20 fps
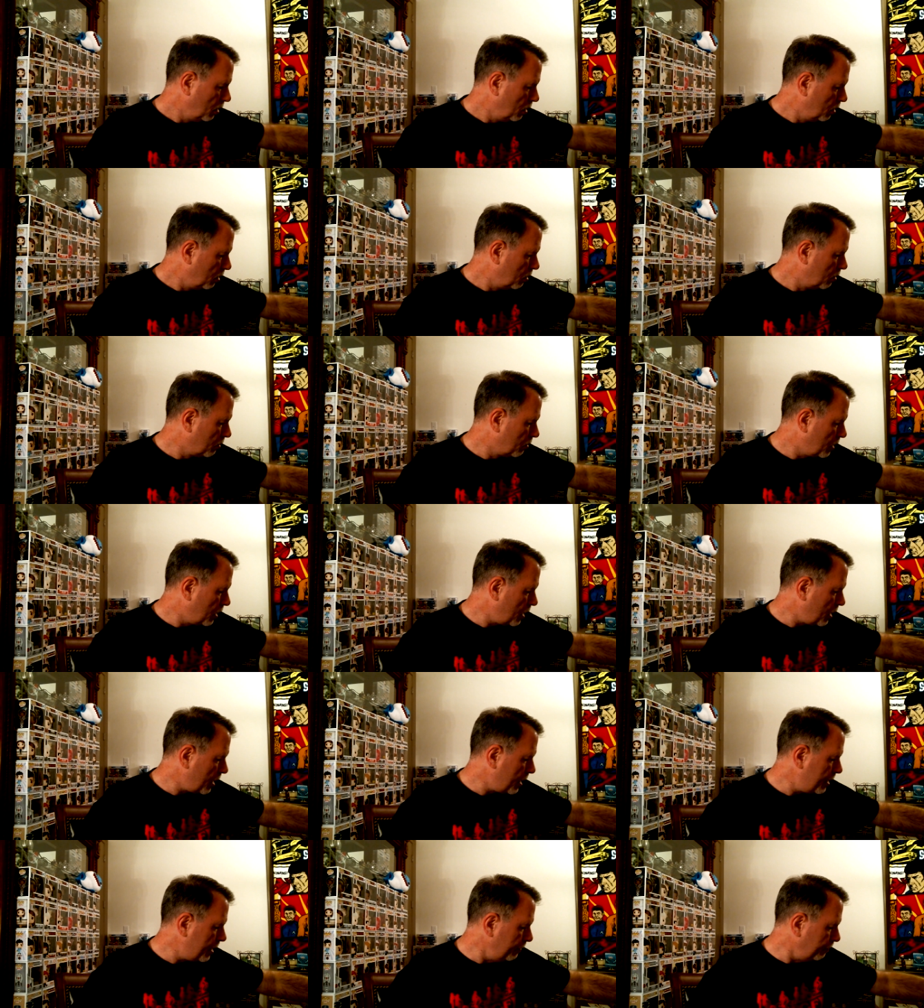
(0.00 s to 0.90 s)

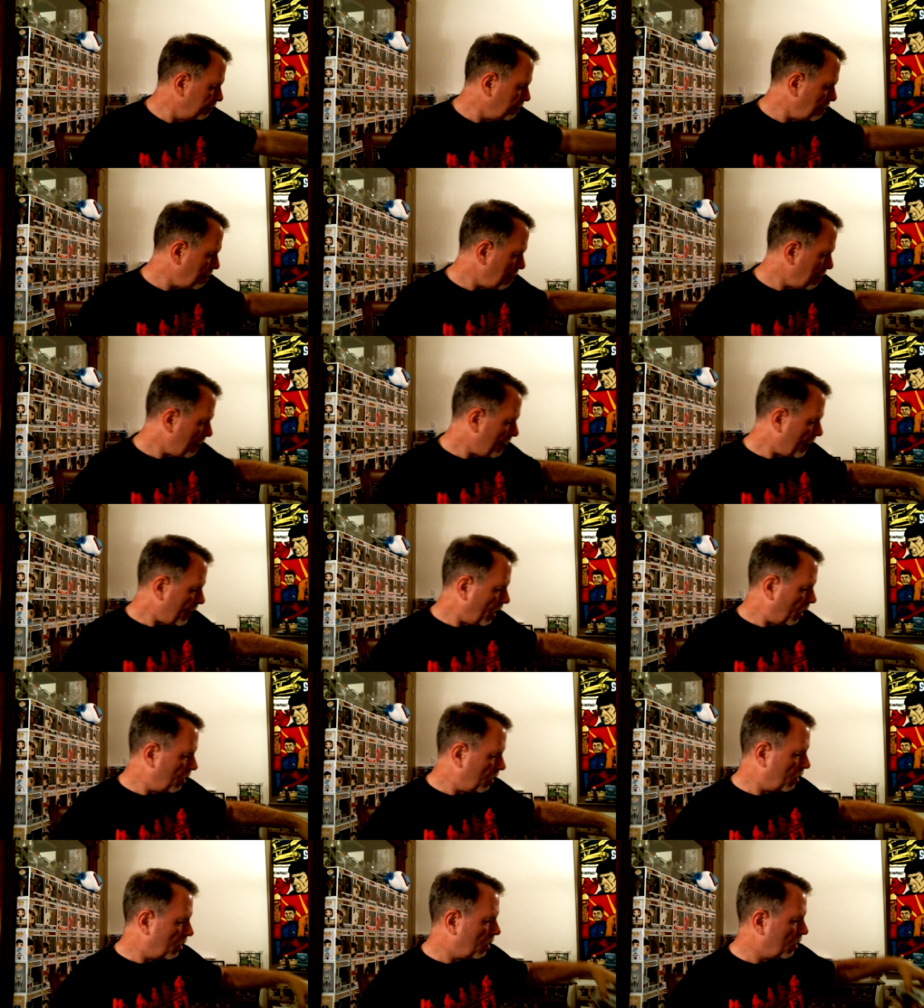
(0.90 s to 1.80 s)
Okay,
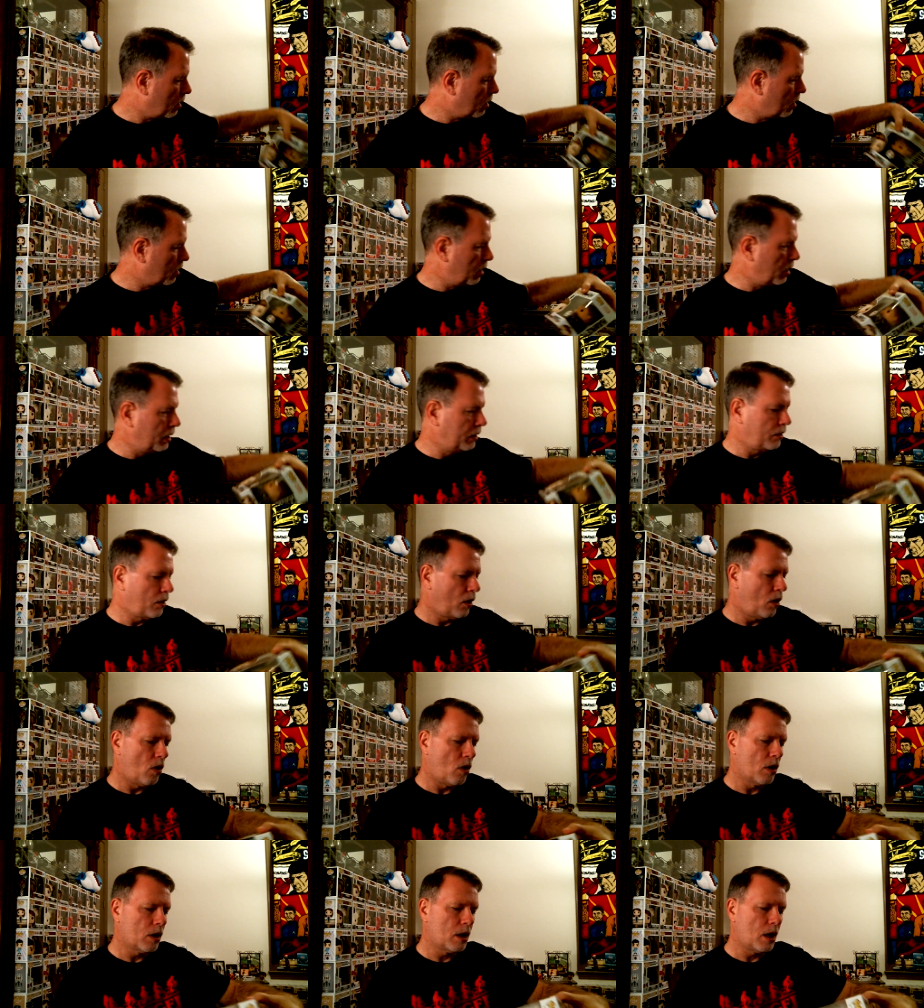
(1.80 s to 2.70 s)
uh, and the
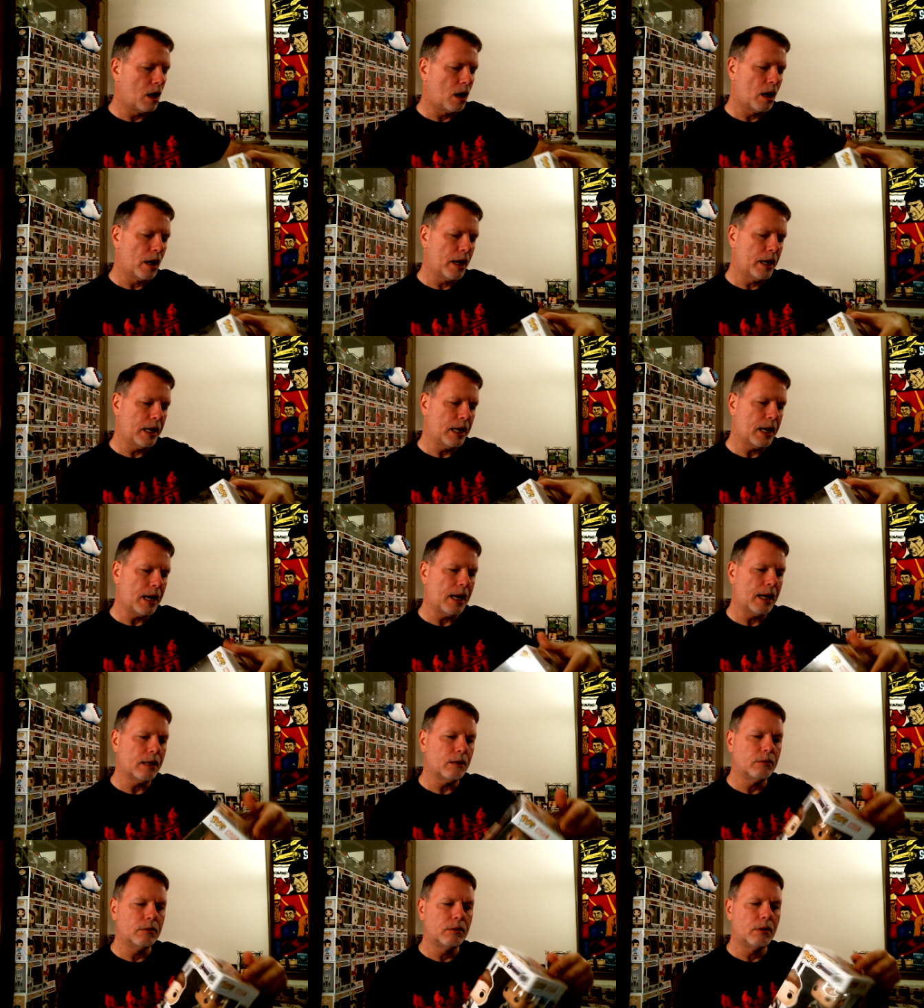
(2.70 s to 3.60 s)
Hawkeye. I
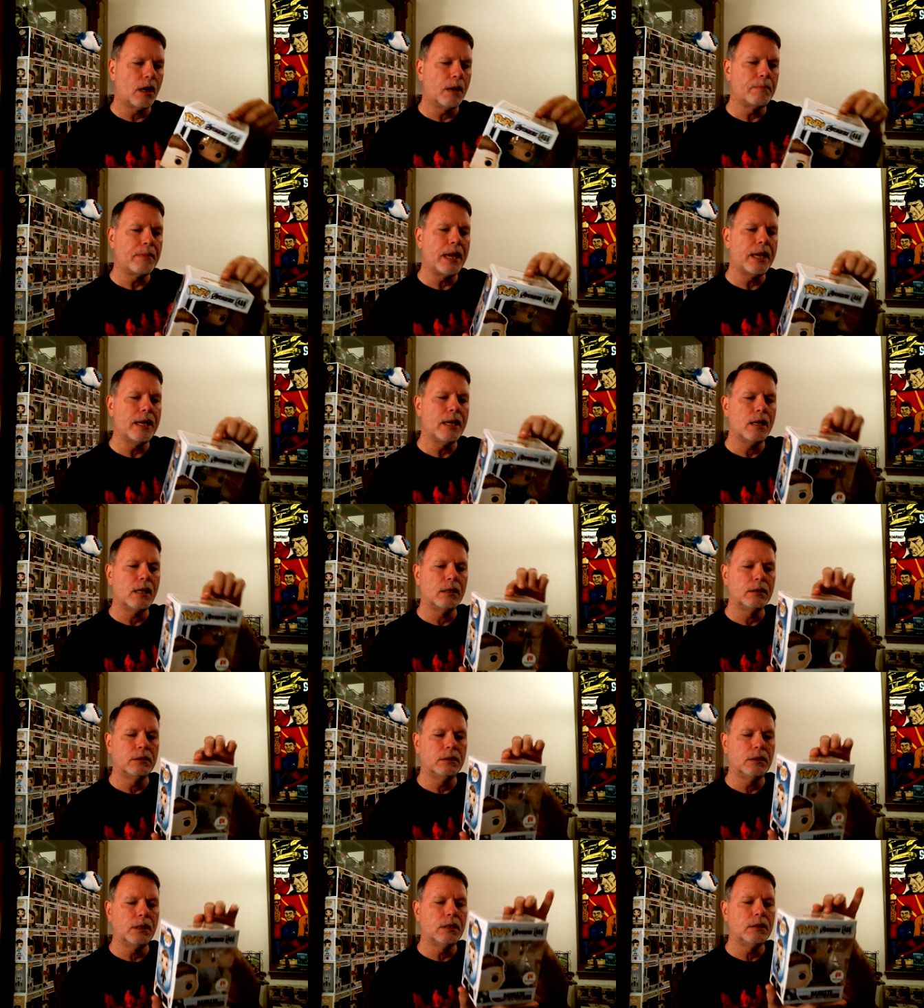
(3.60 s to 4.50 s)
don't know. I may.
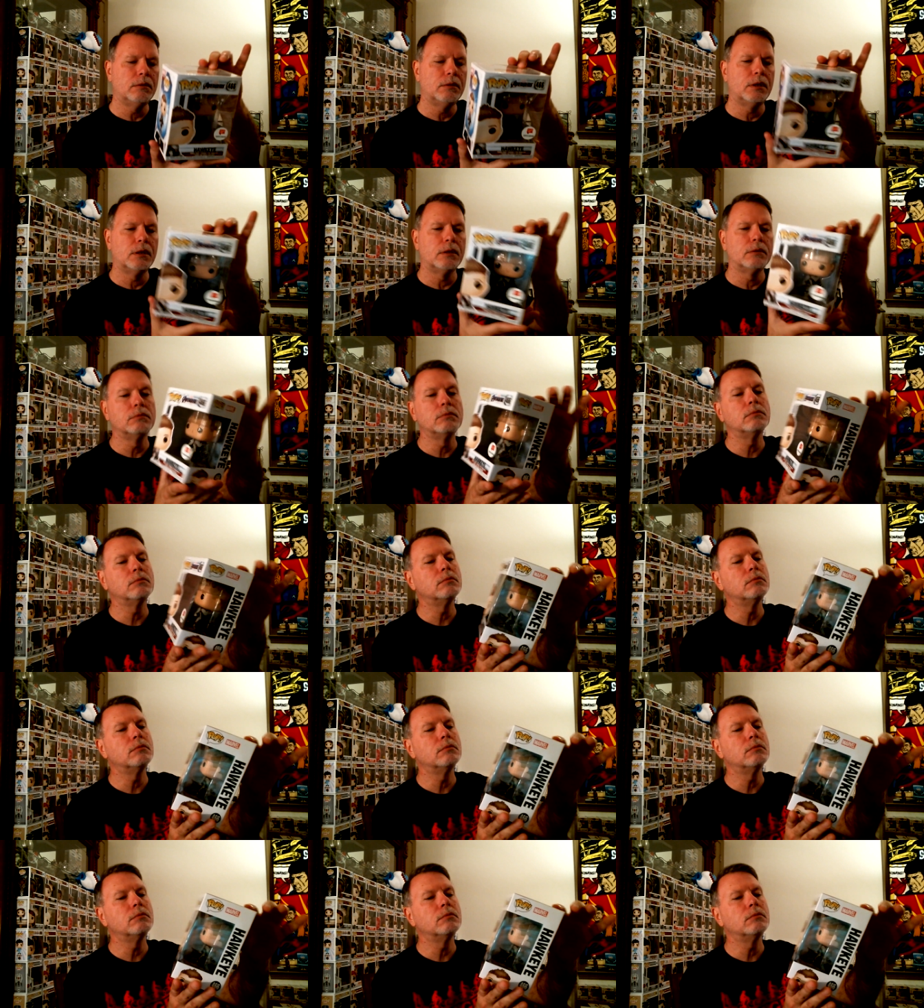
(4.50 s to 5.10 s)
I don't know.